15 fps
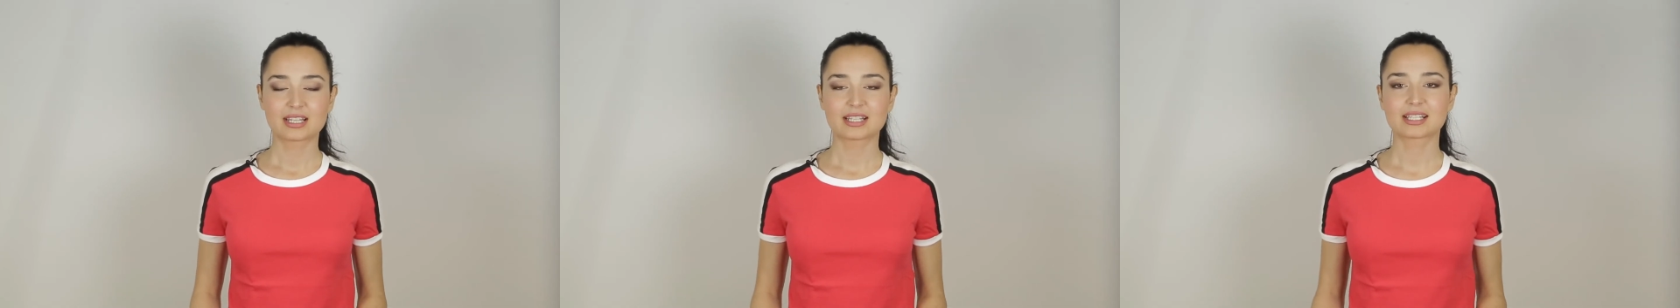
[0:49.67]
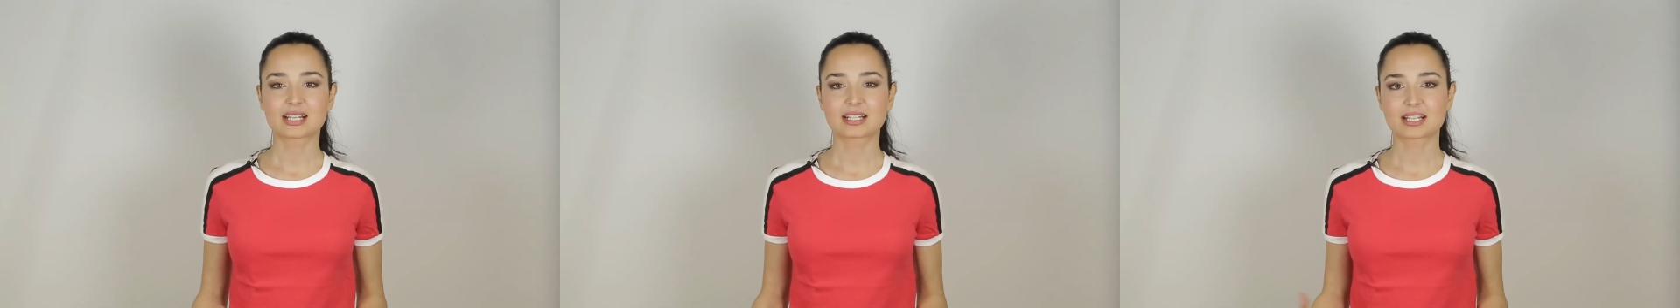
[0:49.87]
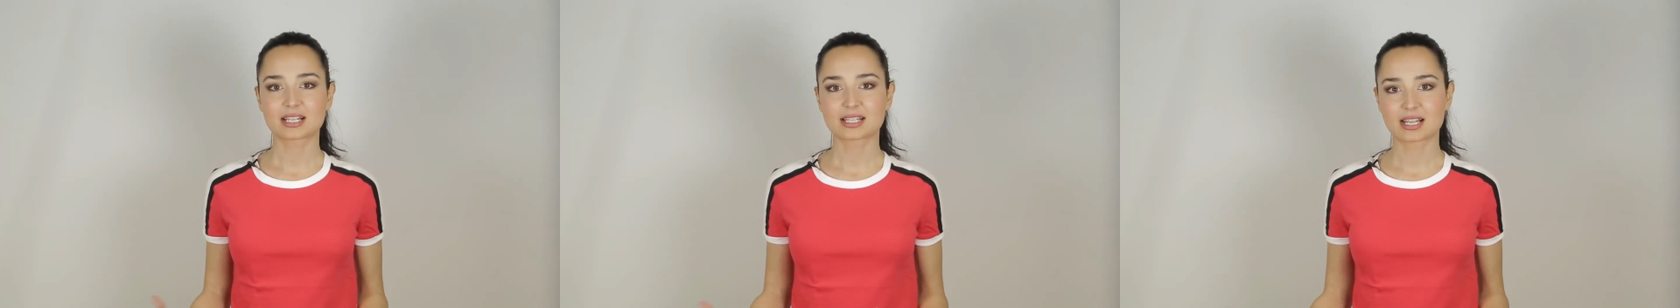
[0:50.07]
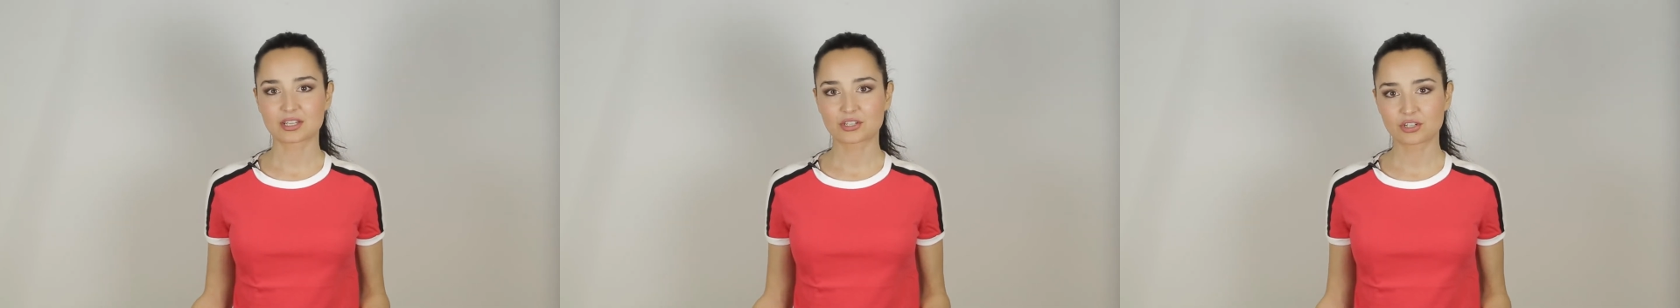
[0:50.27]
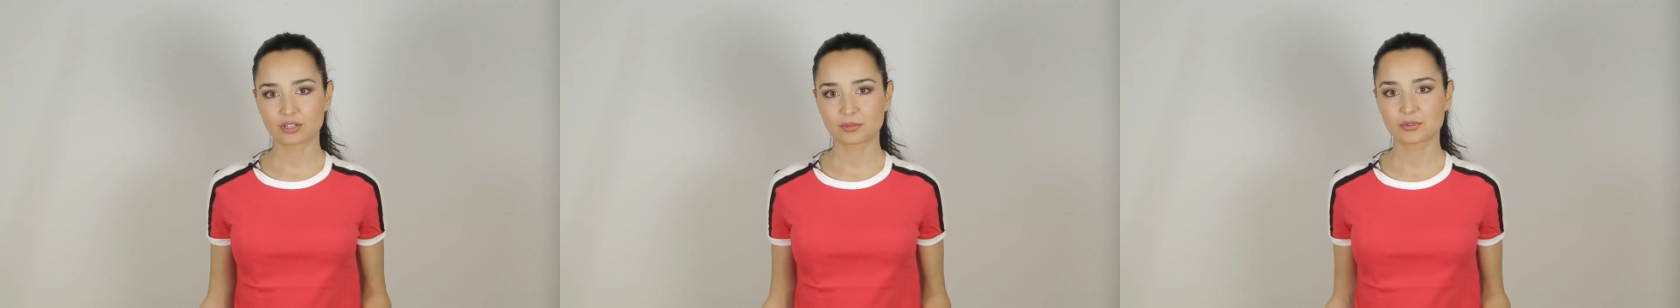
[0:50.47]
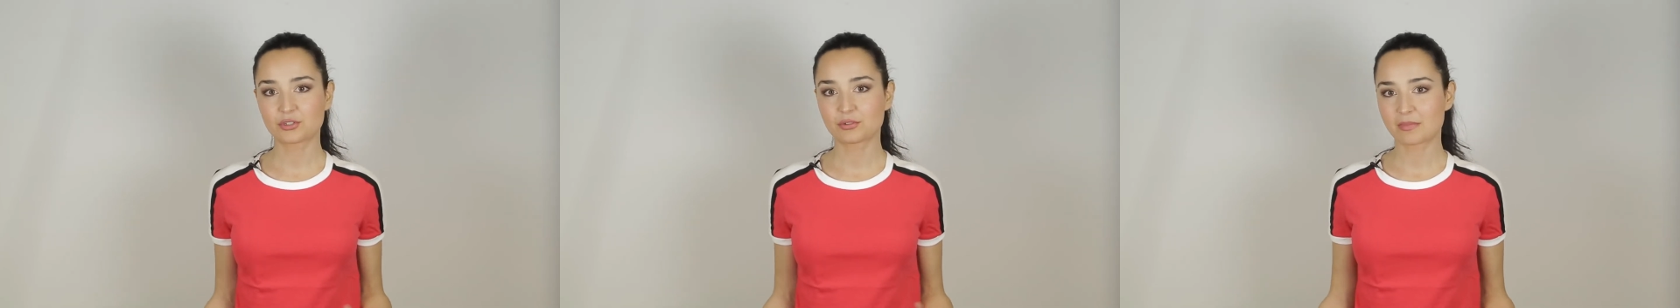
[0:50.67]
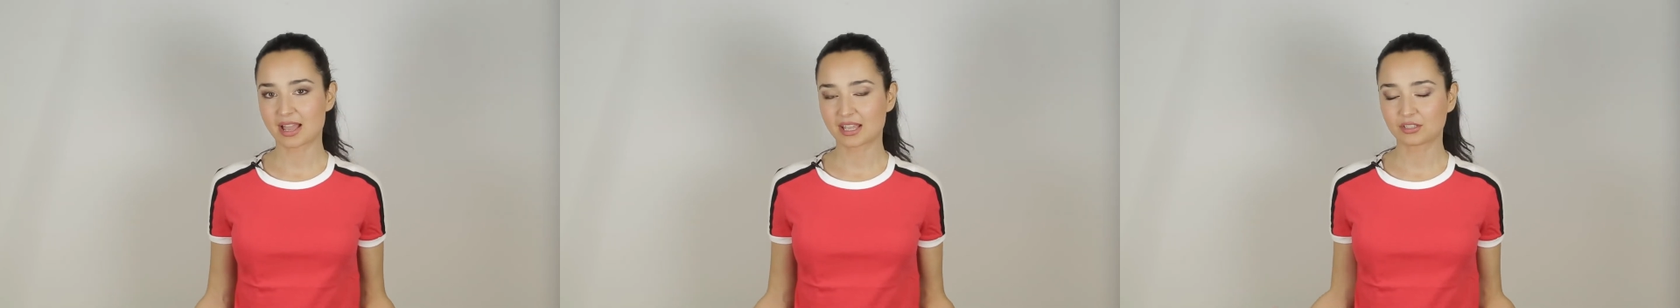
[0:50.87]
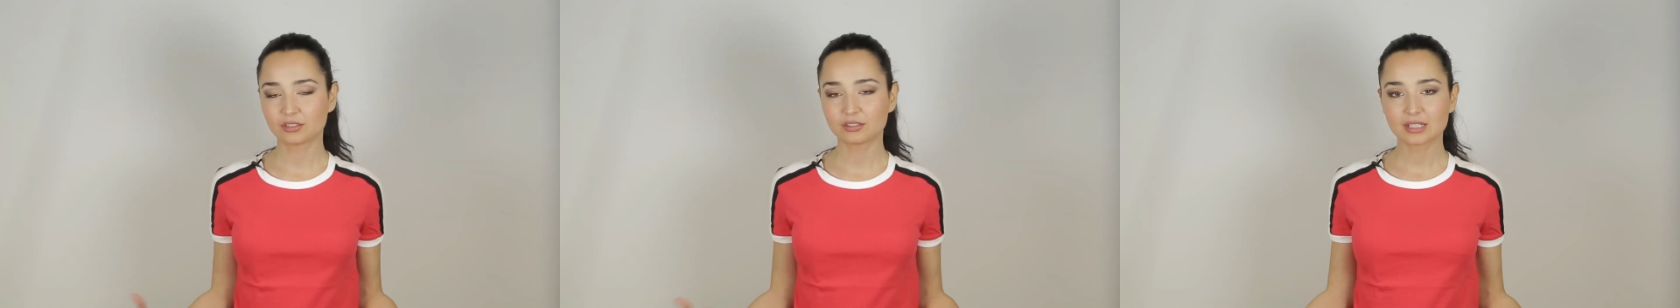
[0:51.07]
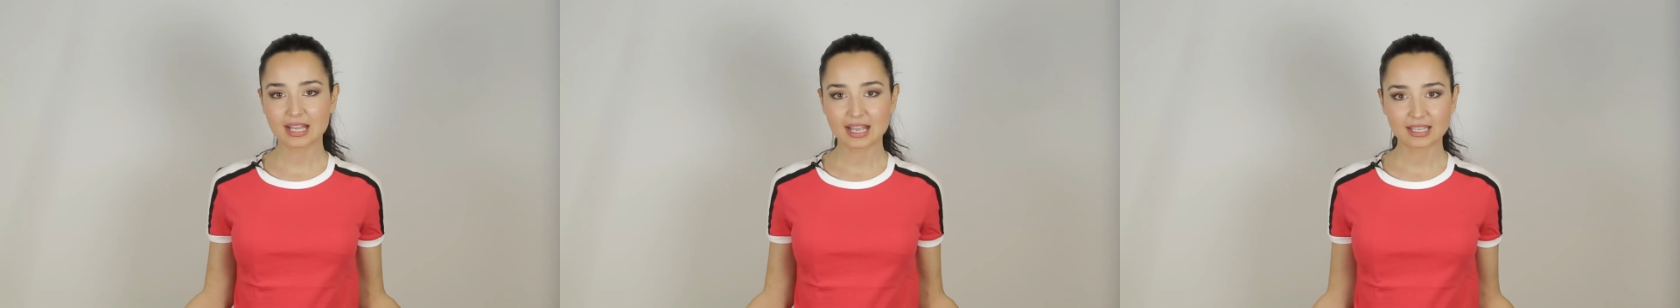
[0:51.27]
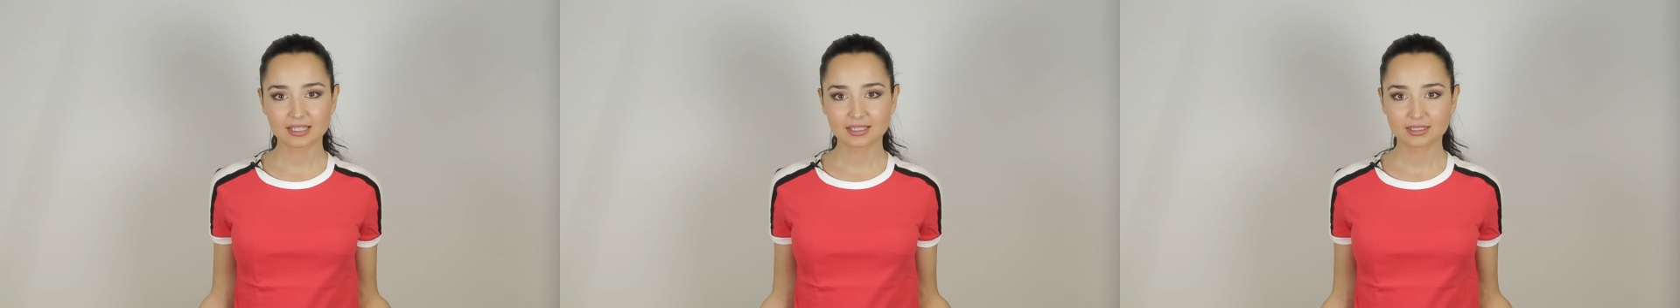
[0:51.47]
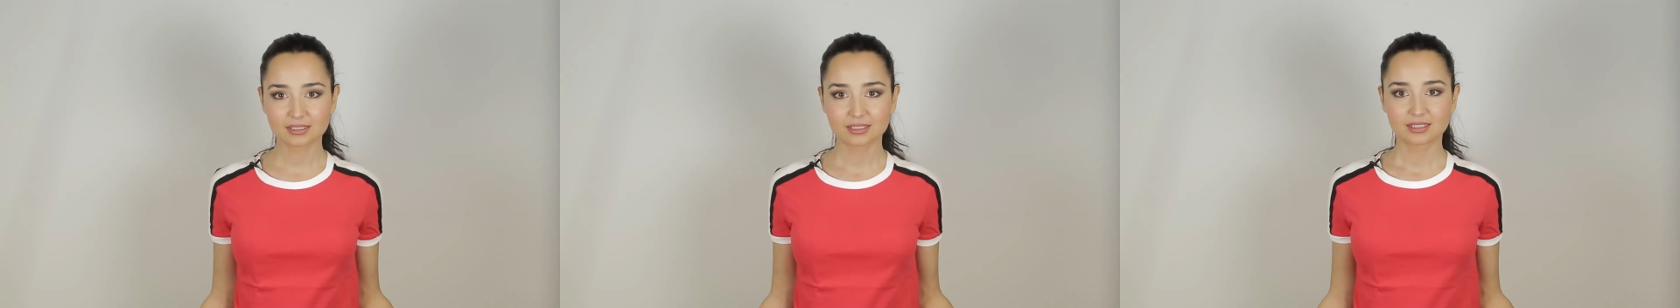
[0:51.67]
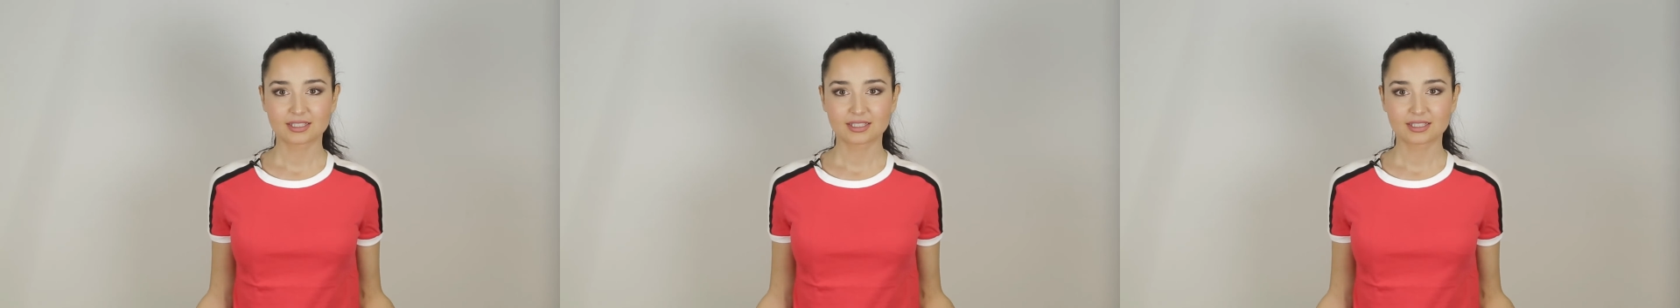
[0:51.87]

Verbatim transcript: such as a job you might not like,